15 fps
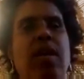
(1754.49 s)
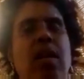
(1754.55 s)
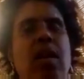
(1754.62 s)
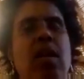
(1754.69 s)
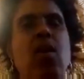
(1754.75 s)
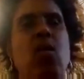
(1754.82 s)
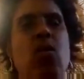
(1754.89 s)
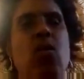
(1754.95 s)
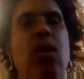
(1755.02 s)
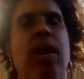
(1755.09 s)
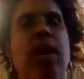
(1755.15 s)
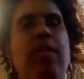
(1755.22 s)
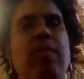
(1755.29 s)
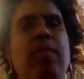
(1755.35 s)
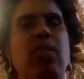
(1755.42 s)

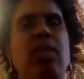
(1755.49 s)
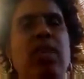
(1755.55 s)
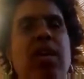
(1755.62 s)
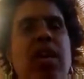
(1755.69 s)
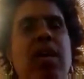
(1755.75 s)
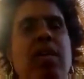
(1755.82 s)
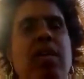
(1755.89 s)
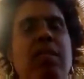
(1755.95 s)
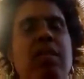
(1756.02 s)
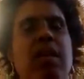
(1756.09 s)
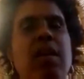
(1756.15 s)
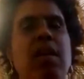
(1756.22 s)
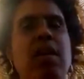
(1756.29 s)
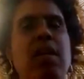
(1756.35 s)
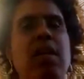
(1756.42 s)
um, you know,
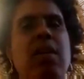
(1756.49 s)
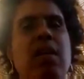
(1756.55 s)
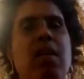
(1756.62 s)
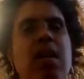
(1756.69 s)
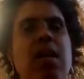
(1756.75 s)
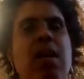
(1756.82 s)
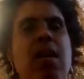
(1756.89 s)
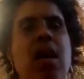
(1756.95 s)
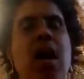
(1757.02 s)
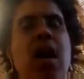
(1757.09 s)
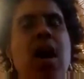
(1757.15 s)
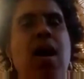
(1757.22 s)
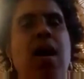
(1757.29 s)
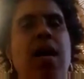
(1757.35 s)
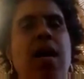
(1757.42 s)
post COVID, that we're going to
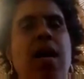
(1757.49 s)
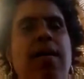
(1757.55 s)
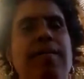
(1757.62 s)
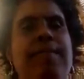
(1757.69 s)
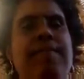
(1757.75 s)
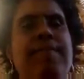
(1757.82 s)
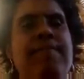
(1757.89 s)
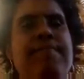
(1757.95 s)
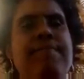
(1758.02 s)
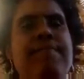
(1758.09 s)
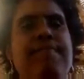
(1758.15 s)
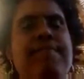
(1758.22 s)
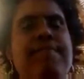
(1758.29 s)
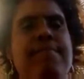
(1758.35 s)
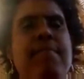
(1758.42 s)
need to work on to
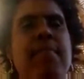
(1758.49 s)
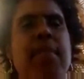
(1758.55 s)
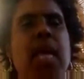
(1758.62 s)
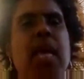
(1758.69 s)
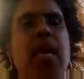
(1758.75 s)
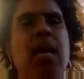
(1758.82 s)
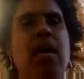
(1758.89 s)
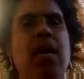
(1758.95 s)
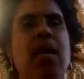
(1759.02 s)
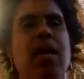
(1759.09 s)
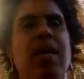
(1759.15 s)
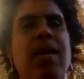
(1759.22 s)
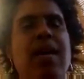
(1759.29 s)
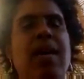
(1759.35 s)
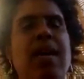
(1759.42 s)
to improve
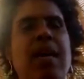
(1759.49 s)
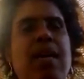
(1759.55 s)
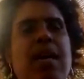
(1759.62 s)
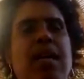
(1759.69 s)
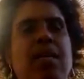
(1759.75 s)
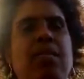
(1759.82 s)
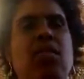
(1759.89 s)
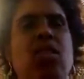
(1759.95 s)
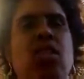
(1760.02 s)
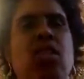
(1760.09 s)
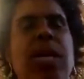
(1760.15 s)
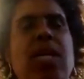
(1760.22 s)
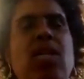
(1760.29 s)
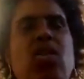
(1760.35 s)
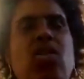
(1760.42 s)
upon. But I, my
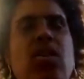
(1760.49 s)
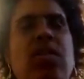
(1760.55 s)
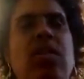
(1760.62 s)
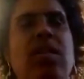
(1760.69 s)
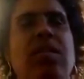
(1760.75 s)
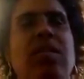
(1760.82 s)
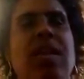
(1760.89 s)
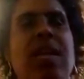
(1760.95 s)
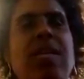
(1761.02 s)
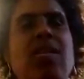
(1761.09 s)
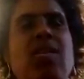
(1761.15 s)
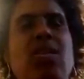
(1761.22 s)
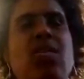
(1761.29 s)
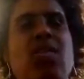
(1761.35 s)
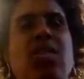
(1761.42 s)
concern is is
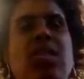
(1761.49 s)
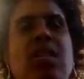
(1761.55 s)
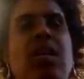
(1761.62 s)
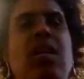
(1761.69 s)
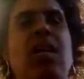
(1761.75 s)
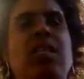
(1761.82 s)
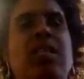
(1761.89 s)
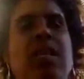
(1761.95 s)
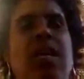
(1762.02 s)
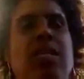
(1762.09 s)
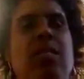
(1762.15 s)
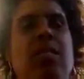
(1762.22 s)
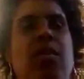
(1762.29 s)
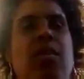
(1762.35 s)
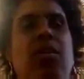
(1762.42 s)
that
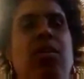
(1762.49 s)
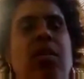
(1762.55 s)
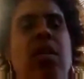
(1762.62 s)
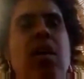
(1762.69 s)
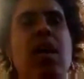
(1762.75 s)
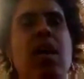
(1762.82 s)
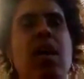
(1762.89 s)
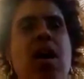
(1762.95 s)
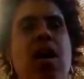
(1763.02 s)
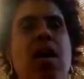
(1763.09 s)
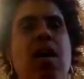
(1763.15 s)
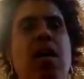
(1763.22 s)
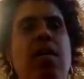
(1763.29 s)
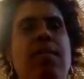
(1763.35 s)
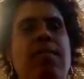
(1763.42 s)
the
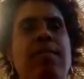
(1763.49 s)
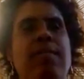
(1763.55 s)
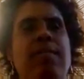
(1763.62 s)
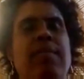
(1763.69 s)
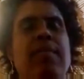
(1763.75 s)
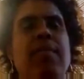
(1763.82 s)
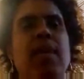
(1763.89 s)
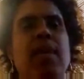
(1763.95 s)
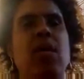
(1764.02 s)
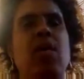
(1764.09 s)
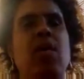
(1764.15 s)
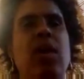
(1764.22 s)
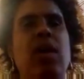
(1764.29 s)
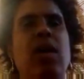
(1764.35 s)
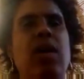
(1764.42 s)
accessibility piece,
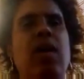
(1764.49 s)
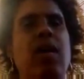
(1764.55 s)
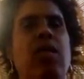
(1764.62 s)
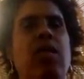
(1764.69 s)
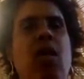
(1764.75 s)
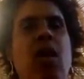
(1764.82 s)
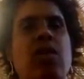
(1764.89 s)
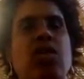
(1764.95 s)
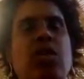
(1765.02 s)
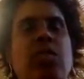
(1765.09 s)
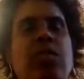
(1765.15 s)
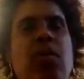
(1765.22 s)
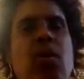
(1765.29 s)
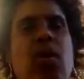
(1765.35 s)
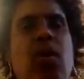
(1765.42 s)
you know,
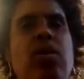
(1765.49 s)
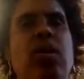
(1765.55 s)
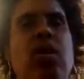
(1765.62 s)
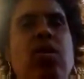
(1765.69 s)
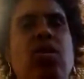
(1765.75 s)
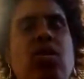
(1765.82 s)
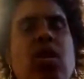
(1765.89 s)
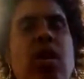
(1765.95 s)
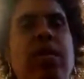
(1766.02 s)
um,